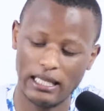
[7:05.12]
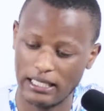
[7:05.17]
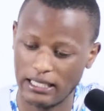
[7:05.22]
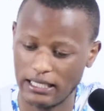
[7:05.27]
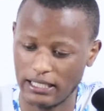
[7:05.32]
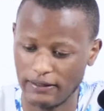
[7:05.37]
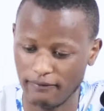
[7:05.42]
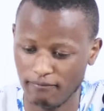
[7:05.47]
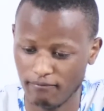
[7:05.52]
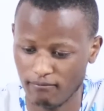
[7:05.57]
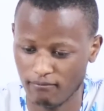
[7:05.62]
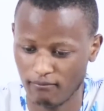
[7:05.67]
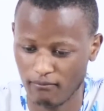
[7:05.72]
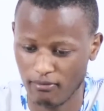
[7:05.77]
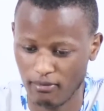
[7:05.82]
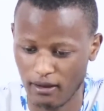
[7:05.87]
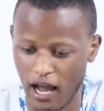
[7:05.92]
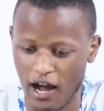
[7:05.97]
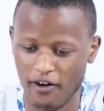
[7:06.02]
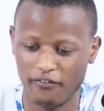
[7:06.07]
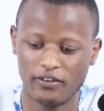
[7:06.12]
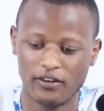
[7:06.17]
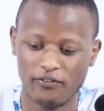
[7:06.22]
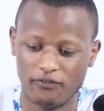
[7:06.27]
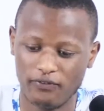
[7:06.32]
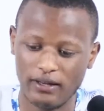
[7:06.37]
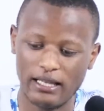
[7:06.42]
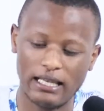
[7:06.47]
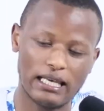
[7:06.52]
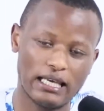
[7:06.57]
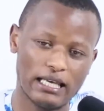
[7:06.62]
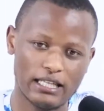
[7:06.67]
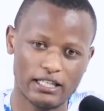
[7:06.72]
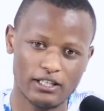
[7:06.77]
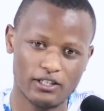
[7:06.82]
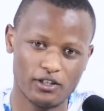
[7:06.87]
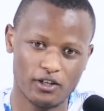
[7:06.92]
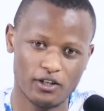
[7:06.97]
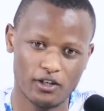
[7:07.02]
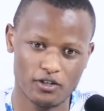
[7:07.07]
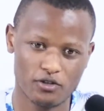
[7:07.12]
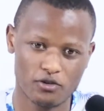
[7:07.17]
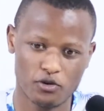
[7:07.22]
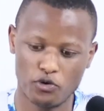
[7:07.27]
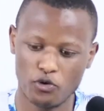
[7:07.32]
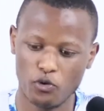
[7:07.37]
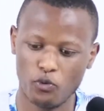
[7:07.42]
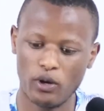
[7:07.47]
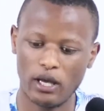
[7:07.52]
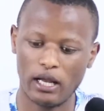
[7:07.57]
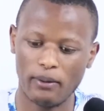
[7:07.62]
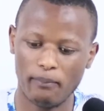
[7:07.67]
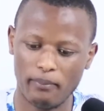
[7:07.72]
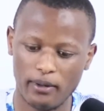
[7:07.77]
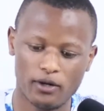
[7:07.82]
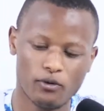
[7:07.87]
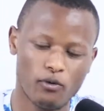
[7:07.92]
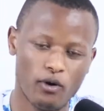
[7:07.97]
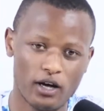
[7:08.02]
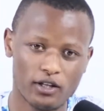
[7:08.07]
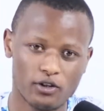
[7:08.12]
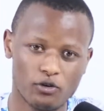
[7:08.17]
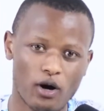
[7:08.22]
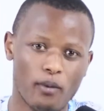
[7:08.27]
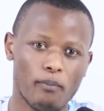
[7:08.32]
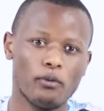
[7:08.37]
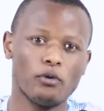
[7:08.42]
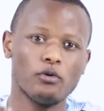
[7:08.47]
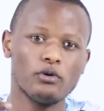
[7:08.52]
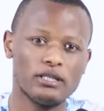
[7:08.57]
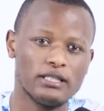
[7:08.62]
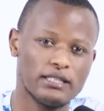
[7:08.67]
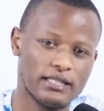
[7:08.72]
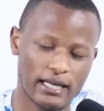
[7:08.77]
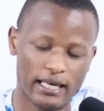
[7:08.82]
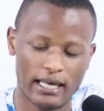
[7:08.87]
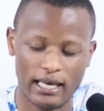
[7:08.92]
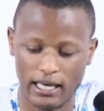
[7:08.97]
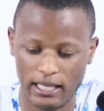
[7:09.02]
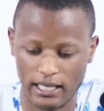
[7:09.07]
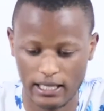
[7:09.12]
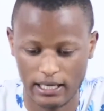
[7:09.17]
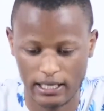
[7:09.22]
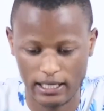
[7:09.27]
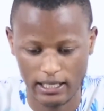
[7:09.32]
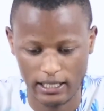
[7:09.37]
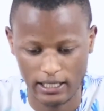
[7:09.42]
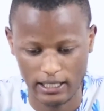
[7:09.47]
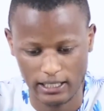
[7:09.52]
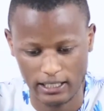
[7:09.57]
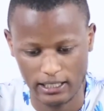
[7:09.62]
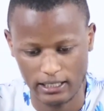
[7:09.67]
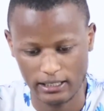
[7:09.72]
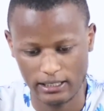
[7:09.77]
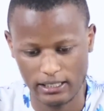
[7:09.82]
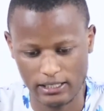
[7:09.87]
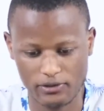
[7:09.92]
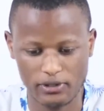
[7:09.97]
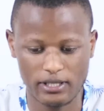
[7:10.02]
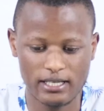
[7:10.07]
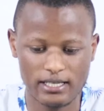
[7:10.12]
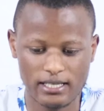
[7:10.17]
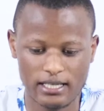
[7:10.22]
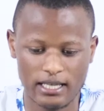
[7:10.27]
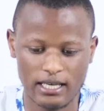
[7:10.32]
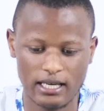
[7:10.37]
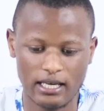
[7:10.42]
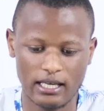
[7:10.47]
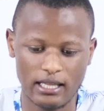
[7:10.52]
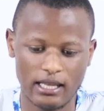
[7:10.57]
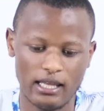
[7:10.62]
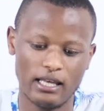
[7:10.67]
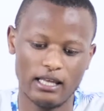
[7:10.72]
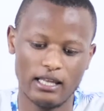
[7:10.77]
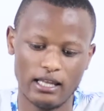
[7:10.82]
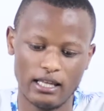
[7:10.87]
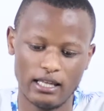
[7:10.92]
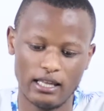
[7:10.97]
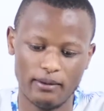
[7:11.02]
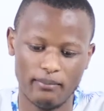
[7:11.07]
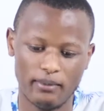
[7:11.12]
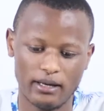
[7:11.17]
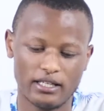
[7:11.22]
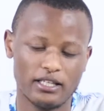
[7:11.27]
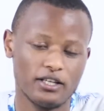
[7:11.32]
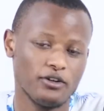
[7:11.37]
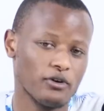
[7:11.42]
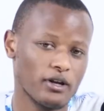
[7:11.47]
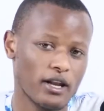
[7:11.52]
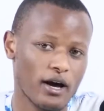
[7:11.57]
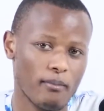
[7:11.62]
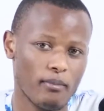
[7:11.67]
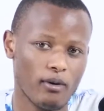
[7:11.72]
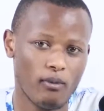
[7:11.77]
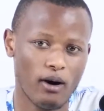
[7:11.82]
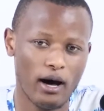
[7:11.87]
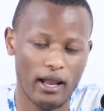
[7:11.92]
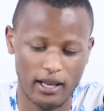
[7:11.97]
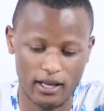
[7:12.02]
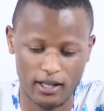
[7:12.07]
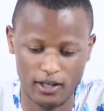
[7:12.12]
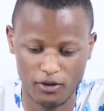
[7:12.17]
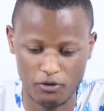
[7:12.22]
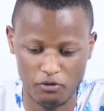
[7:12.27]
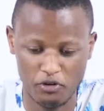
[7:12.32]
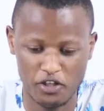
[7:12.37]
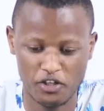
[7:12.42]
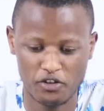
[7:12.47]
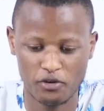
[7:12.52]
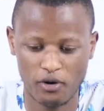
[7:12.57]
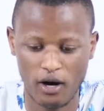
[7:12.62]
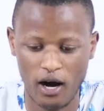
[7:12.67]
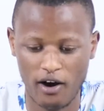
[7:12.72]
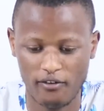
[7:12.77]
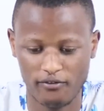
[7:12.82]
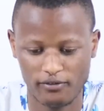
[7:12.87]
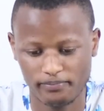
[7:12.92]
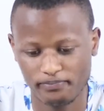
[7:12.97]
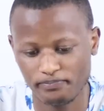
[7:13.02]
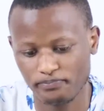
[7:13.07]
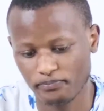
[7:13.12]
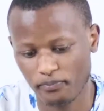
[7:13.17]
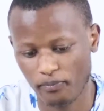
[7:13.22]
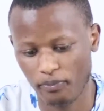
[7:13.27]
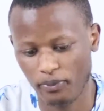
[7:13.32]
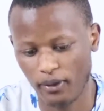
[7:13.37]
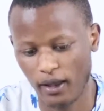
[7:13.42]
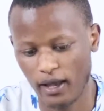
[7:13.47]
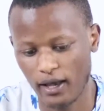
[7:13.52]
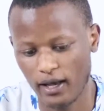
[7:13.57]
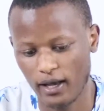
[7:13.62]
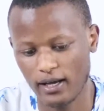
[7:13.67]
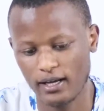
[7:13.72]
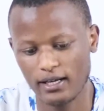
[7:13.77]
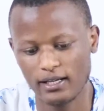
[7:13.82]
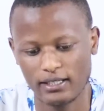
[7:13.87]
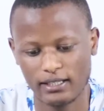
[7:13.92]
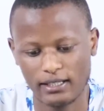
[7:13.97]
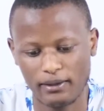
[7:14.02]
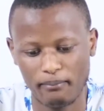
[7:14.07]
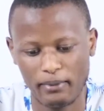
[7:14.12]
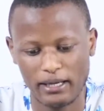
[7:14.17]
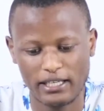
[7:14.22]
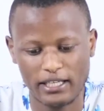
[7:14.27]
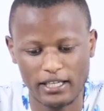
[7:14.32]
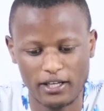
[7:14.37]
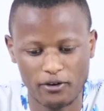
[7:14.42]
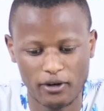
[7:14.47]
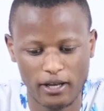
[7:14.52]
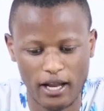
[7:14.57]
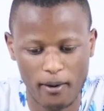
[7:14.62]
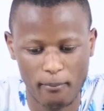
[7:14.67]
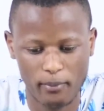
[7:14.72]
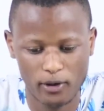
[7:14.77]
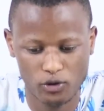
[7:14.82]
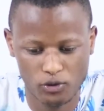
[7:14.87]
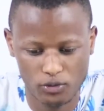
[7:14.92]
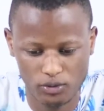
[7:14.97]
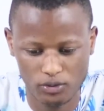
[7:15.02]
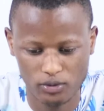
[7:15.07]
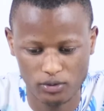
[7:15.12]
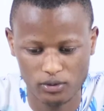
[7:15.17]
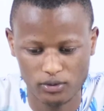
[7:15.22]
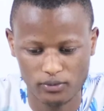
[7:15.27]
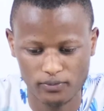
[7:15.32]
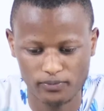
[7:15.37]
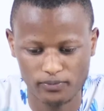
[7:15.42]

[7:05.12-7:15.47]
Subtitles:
it. After filling it, so you will be required to upload it again. So this is the material number one you need to have. Material number two,